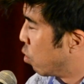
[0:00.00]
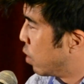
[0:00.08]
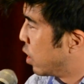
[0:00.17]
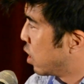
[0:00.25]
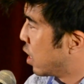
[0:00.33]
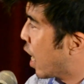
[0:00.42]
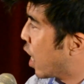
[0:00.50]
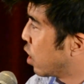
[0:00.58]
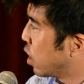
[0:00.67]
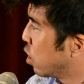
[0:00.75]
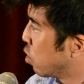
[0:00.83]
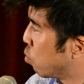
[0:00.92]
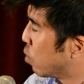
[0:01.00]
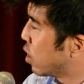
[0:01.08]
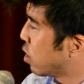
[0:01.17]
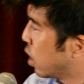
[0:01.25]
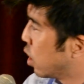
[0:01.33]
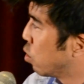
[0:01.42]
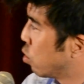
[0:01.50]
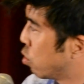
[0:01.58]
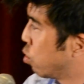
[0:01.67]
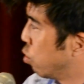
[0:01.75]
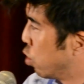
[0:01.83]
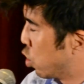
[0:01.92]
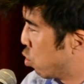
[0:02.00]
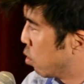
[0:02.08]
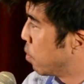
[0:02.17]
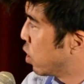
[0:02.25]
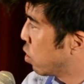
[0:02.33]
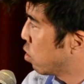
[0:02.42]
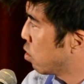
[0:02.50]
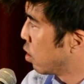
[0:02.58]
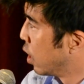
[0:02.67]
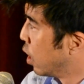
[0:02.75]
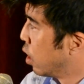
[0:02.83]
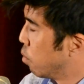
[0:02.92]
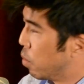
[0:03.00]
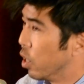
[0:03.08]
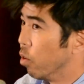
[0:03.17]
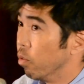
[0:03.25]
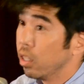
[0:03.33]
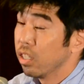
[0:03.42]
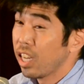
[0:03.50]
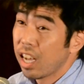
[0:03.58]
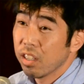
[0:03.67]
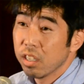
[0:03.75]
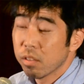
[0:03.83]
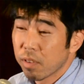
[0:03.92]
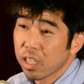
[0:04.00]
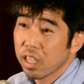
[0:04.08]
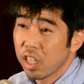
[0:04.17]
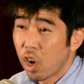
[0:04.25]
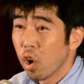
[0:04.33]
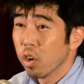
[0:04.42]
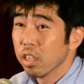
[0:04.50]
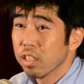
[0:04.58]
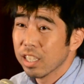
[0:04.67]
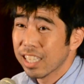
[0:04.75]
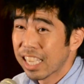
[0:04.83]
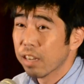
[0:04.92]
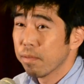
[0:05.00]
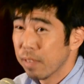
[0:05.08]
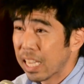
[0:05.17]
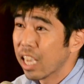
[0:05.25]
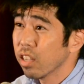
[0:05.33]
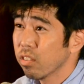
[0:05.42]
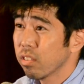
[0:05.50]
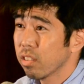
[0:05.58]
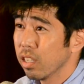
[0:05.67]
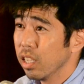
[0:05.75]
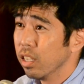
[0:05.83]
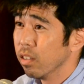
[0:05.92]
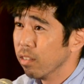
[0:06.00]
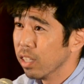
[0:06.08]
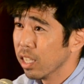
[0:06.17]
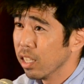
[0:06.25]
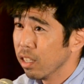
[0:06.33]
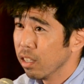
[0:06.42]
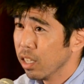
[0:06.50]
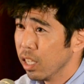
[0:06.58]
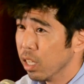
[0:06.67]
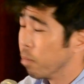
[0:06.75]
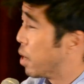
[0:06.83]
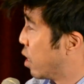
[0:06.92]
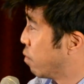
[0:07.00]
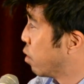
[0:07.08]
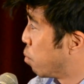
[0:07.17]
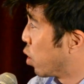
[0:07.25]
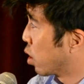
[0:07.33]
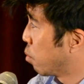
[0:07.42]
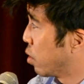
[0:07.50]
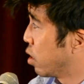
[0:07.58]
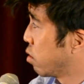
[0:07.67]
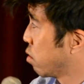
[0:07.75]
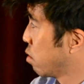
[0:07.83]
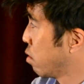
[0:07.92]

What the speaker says: originality is what sells to distributors, but originality is frankly the hardest thing to get financed in the independent film marketplace.